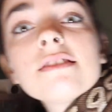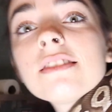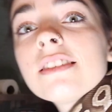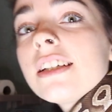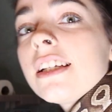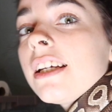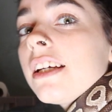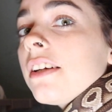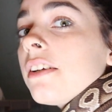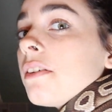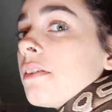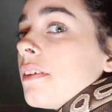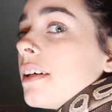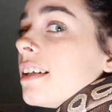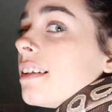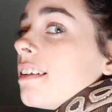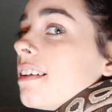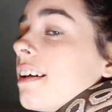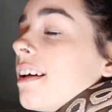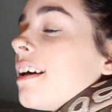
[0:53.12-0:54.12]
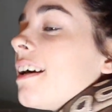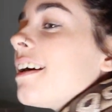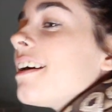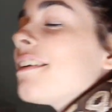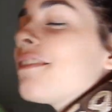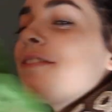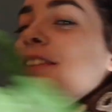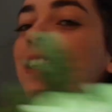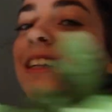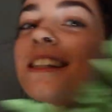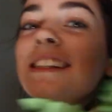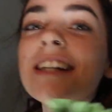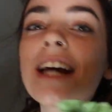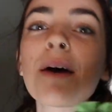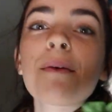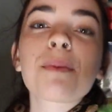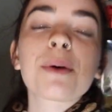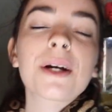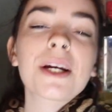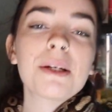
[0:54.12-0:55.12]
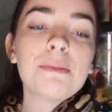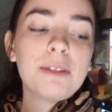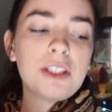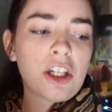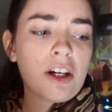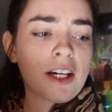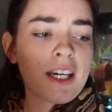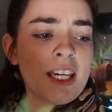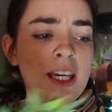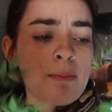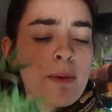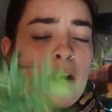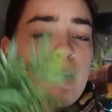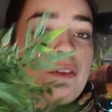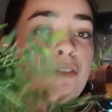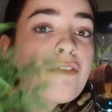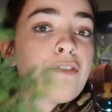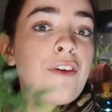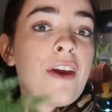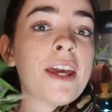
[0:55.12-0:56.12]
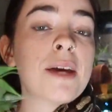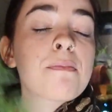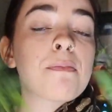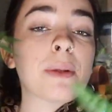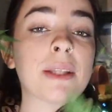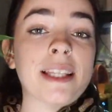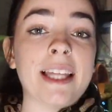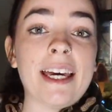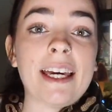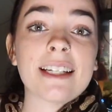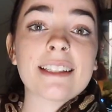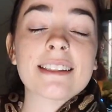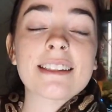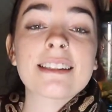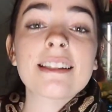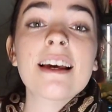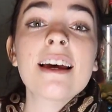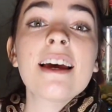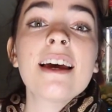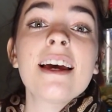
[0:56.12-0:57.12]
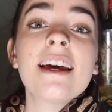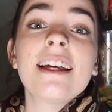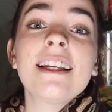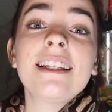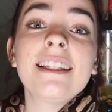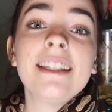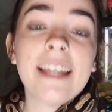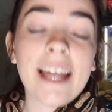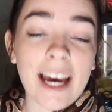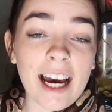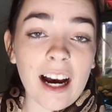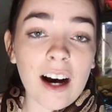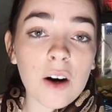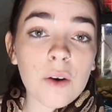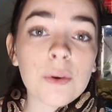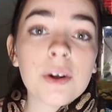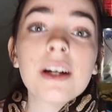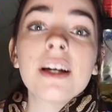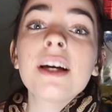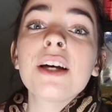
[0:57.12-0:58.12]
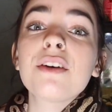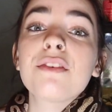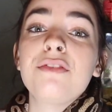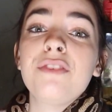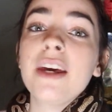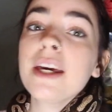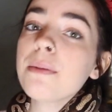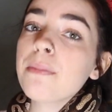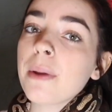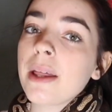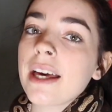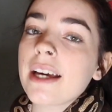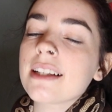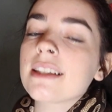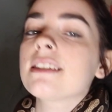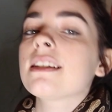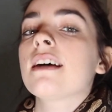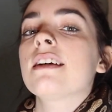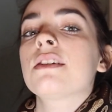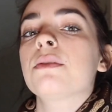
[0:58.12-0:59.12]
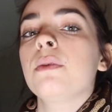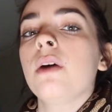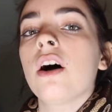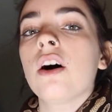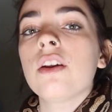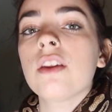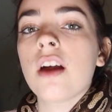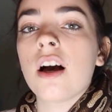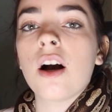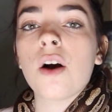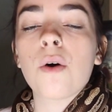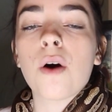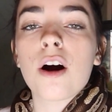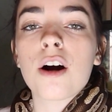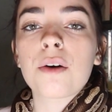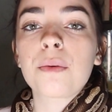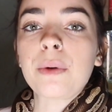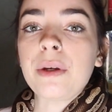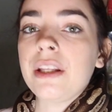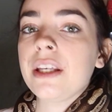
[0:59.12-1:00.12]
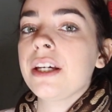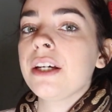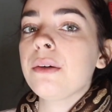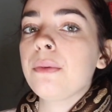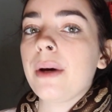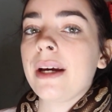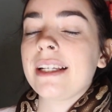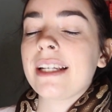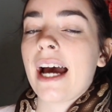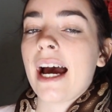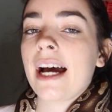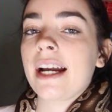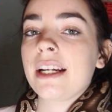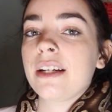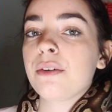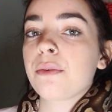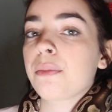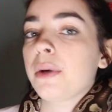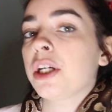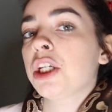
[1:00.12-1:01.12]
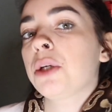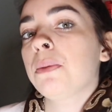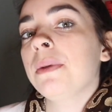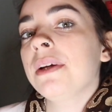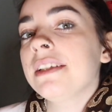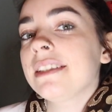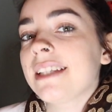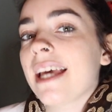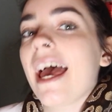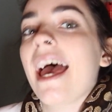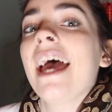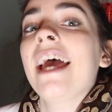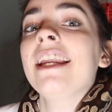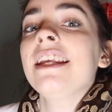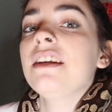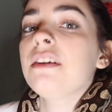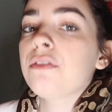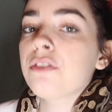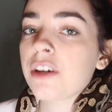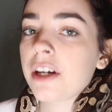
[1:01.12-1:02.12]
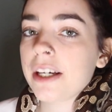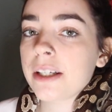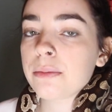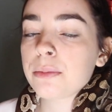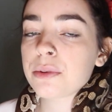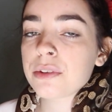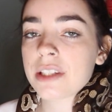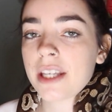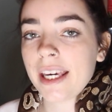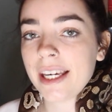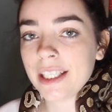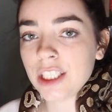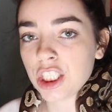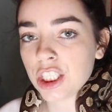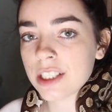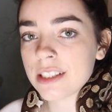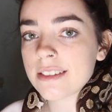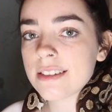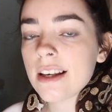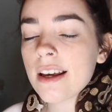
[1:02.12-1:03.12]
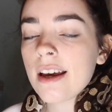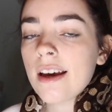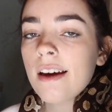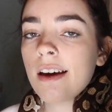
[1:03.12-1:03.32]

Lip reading: What are you doing? First up, we're going to be talking about fake plants. Now, fake plants, as we all know, are a really good way to add enrichment to any of your animal's cages.